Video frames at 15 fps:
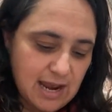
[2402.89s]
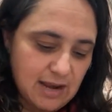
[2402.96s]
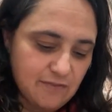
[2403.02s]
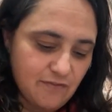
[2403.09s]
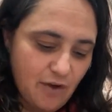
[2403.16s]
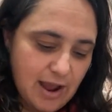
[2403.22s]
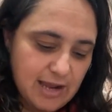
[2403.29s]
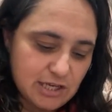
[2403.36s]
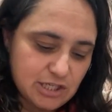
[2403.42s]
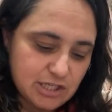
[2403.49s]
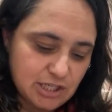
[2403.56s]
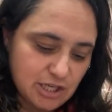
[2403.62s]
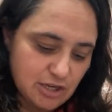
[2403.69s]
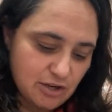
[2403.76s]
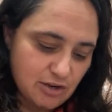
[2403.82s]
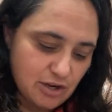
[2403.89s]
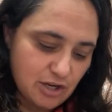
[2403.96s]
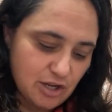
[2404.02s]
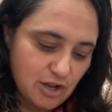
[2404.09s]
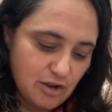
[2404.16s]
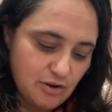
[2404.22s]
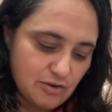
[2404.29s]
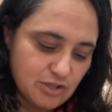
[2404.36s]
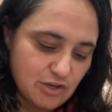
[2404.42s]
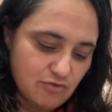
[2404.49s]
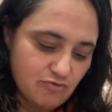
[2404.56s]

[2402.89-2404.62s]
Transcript: invites you to